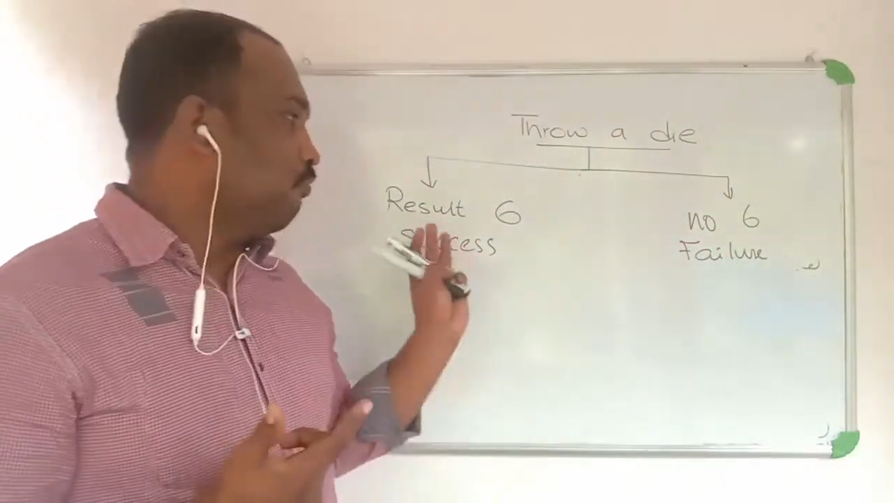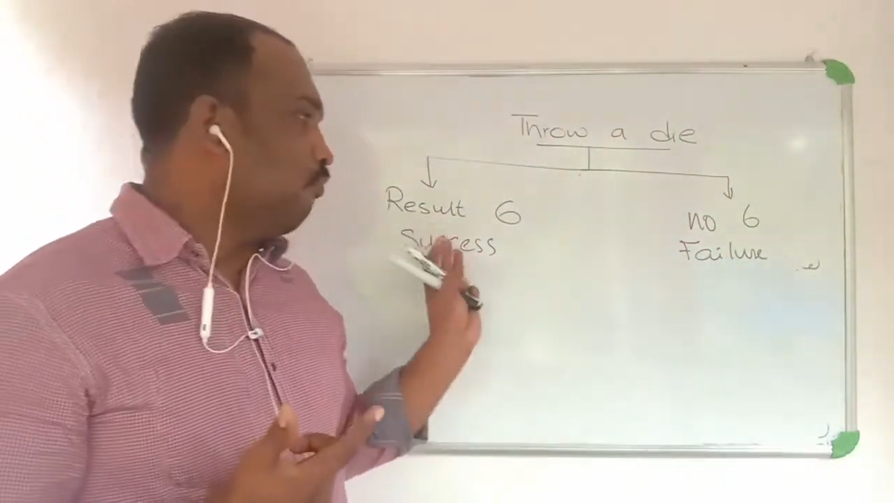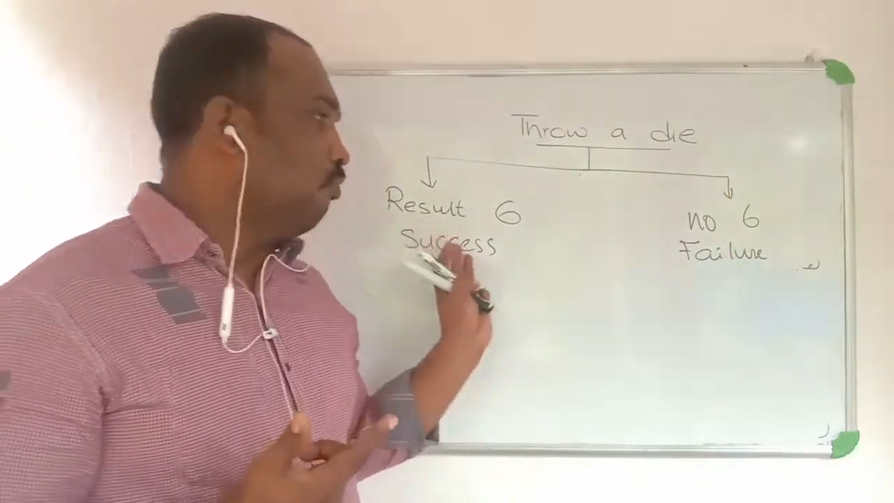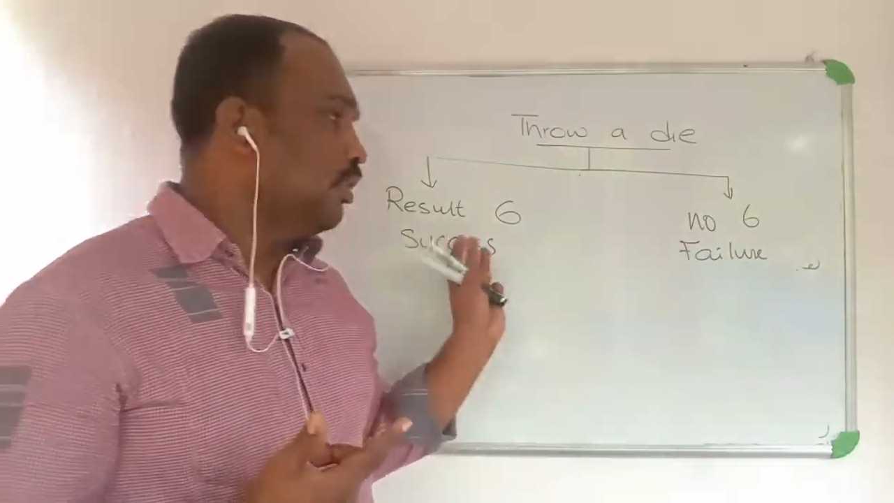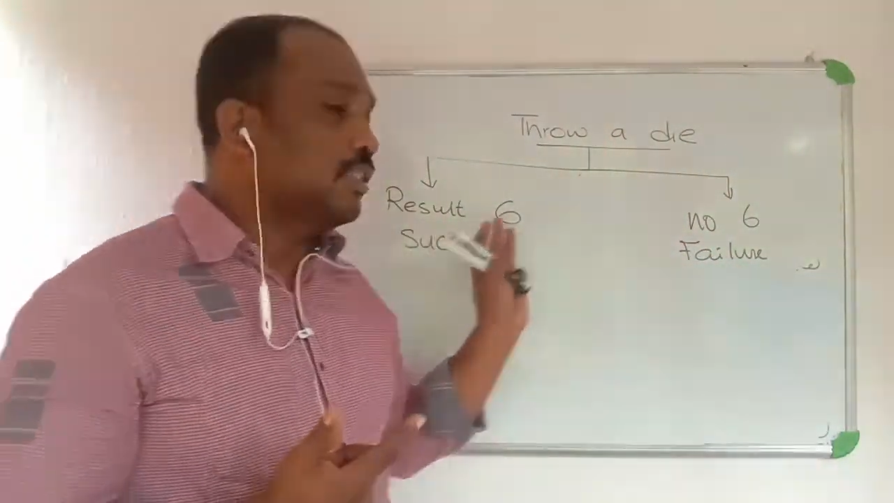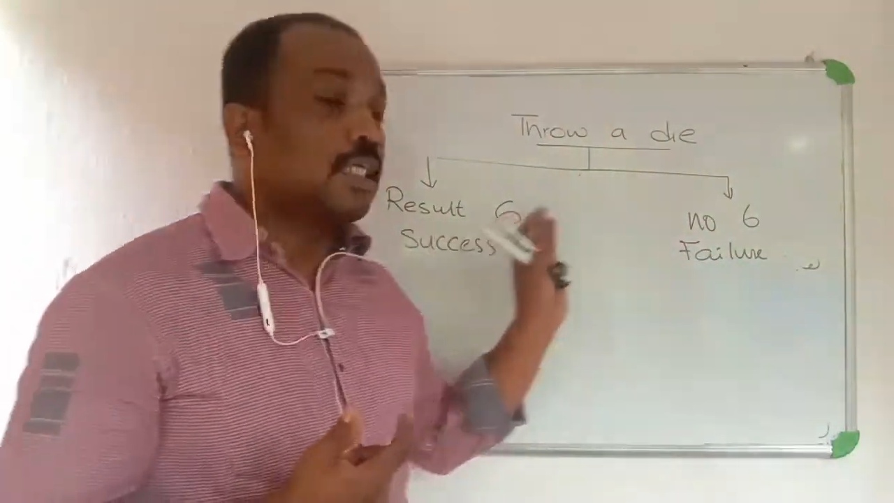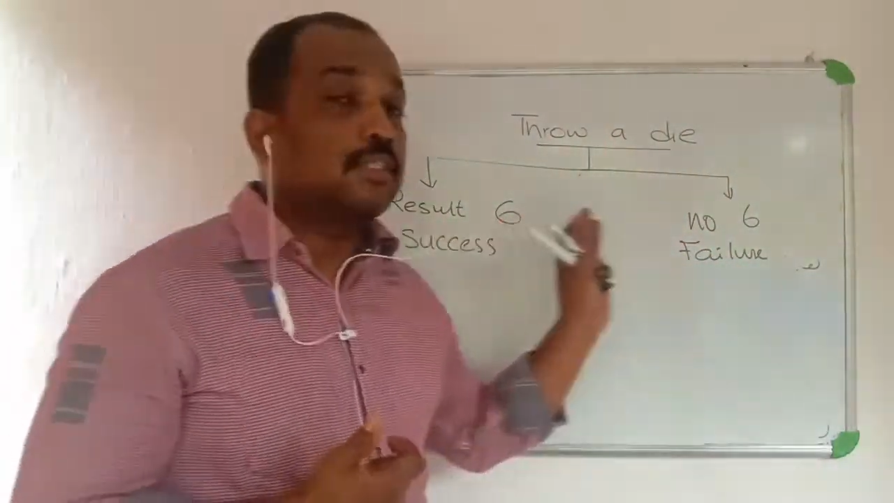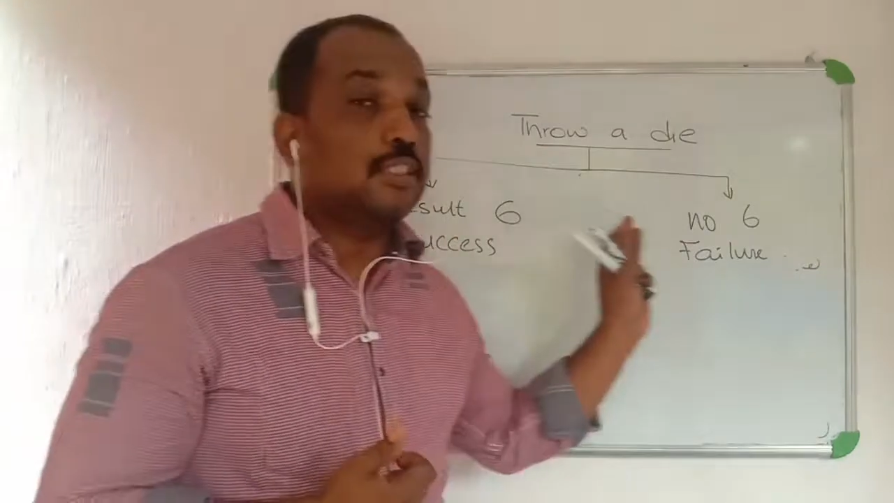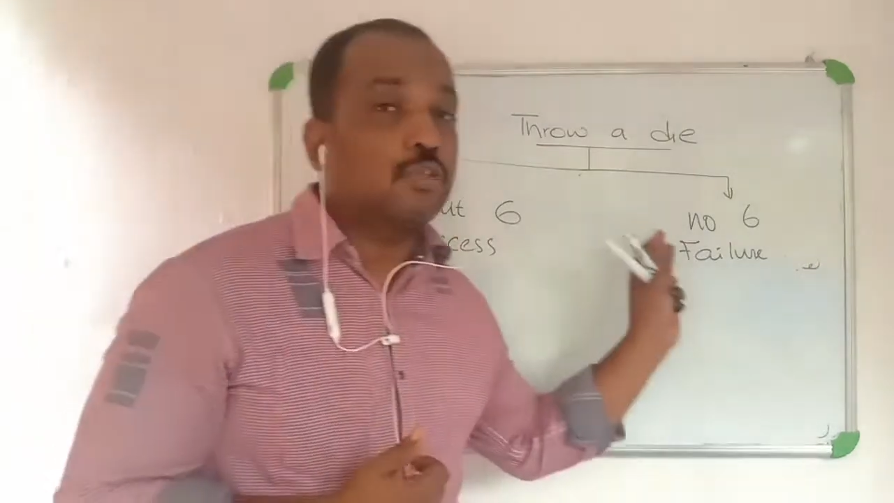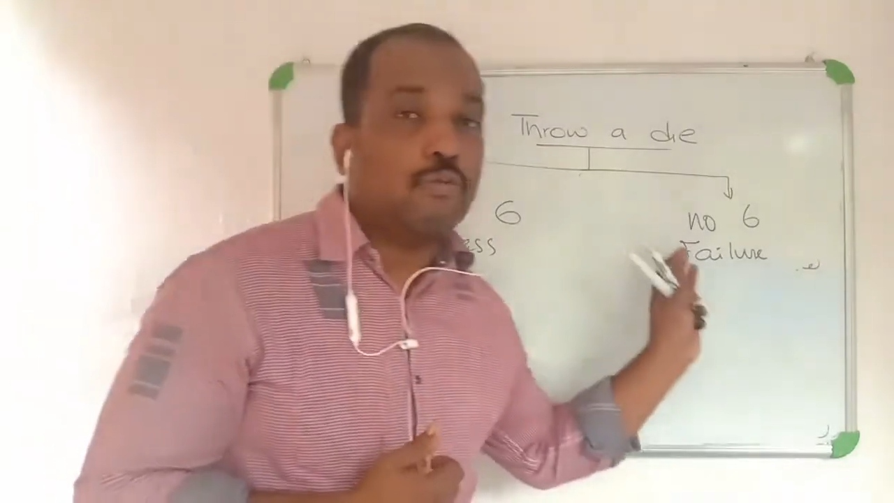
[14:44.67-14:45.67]
only
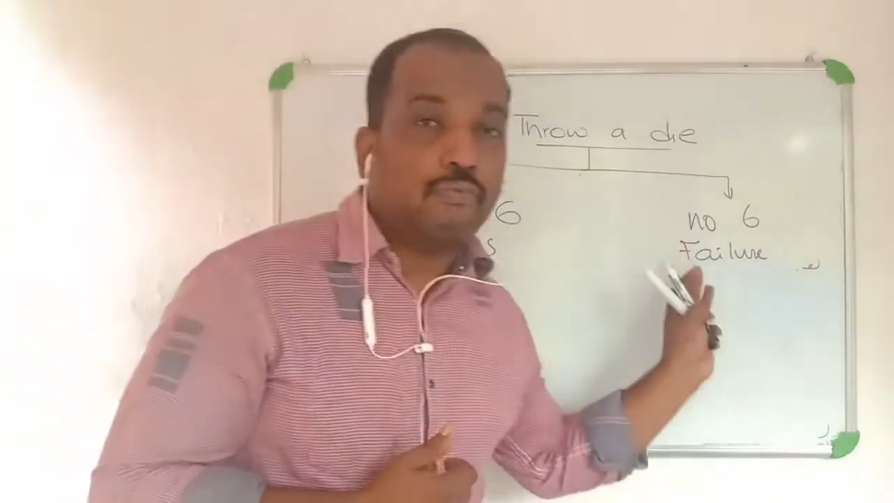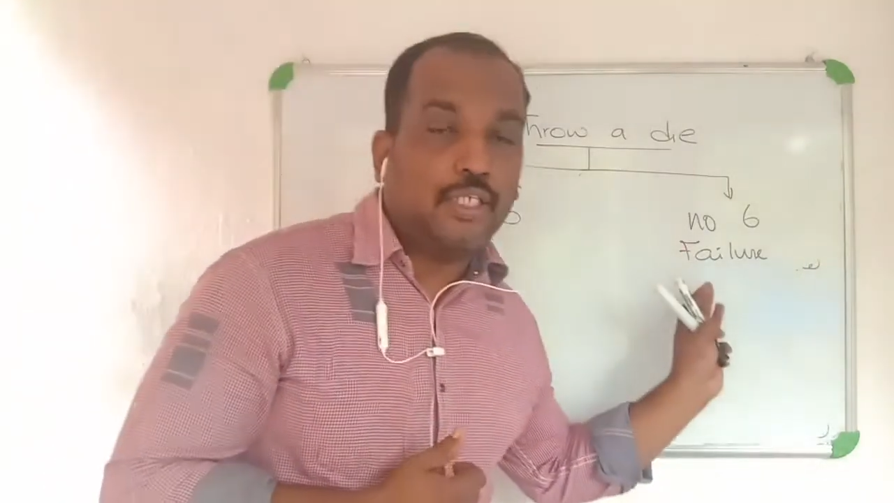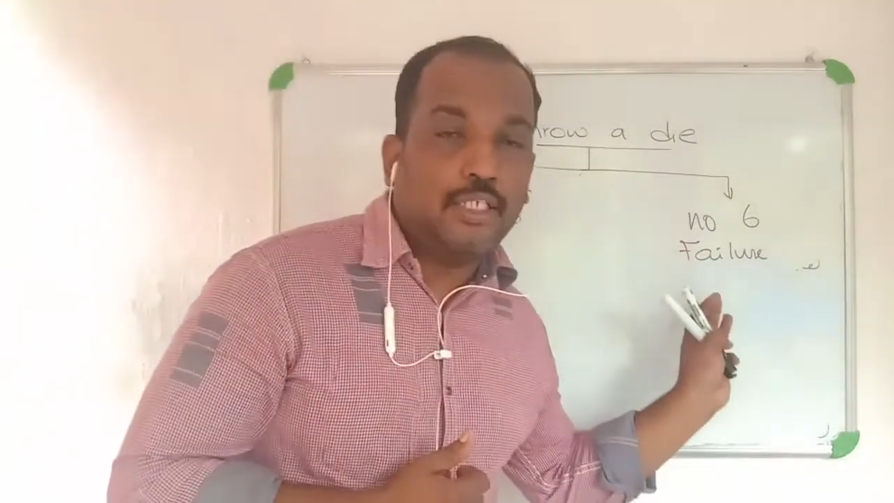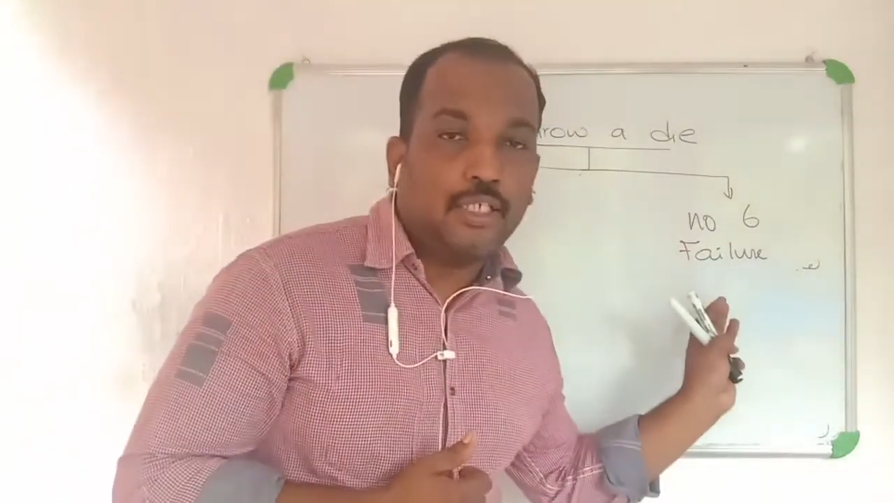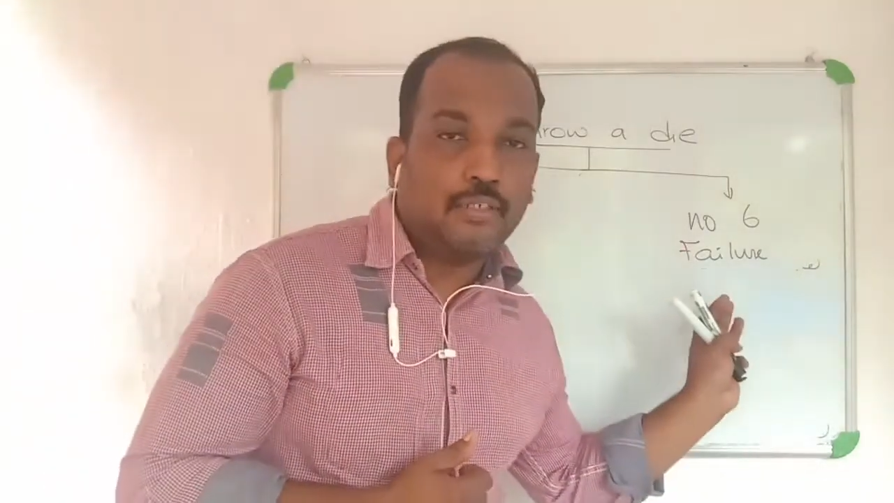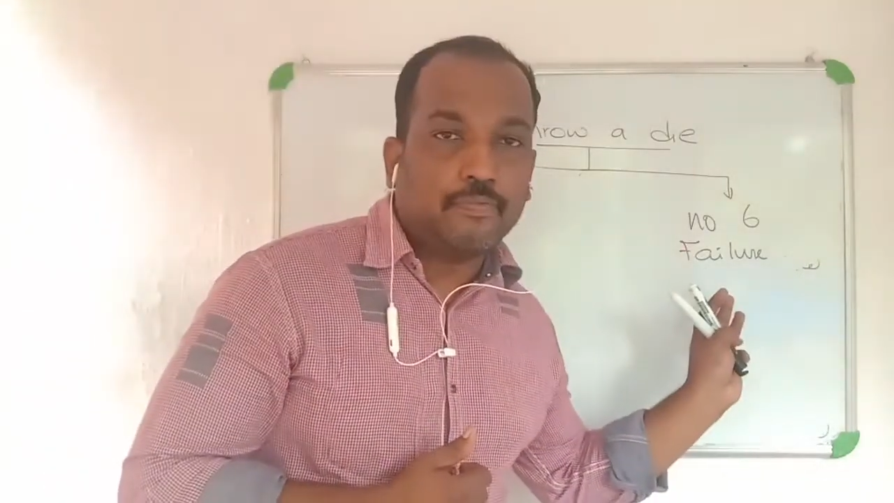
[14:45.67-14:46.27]
success or failure,